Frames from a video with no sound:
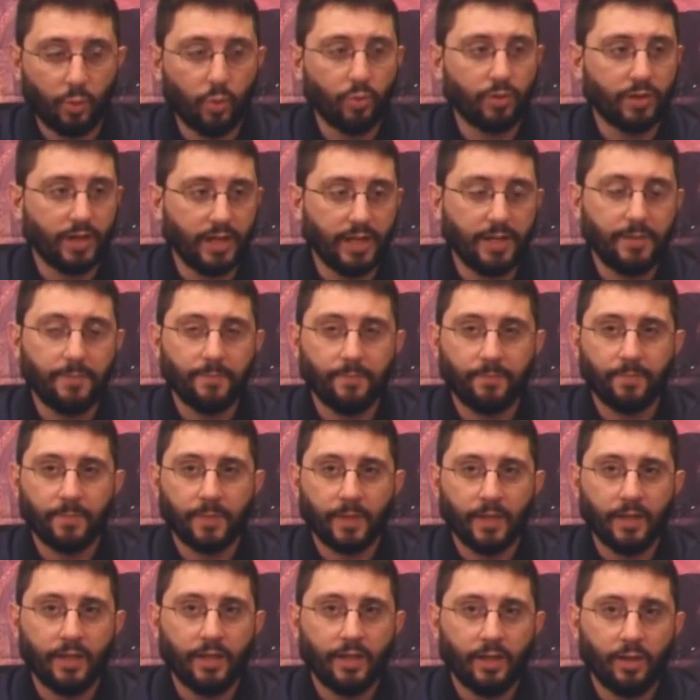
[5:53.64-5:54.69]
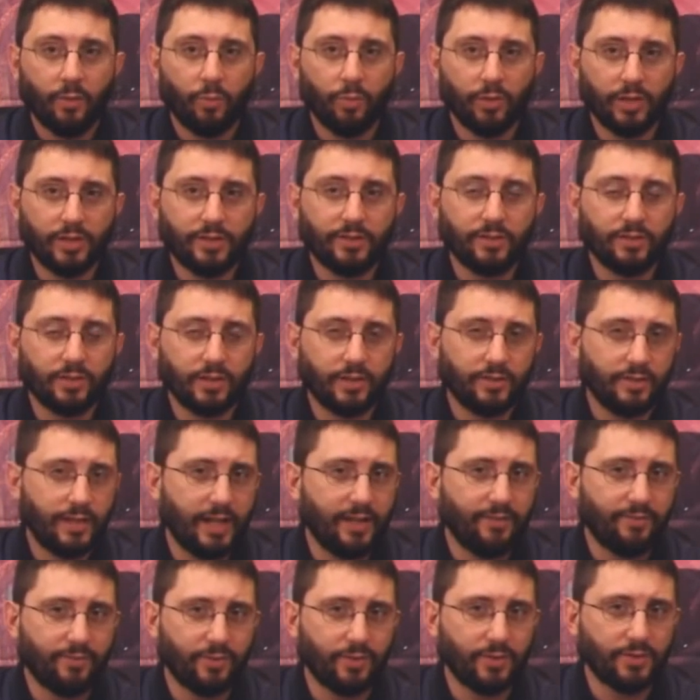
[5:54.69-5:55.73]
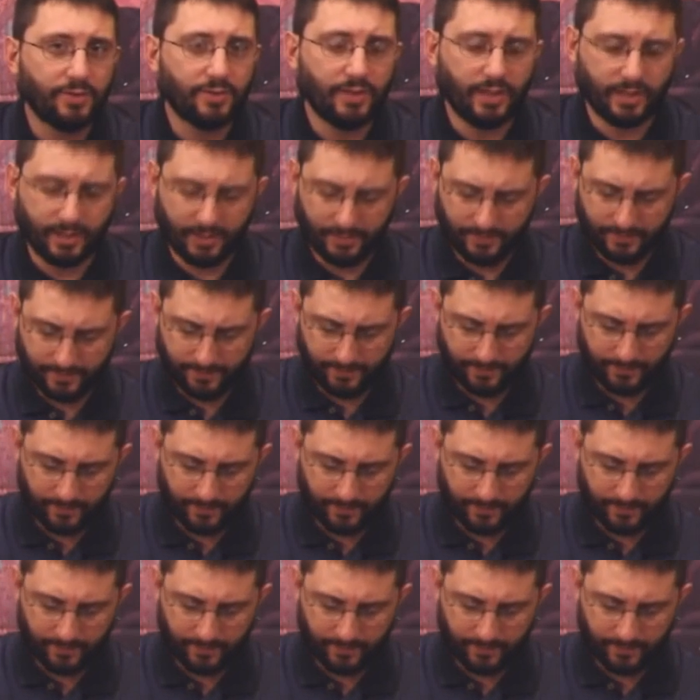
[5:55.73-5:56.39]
Okay, well, let's look at that for a second.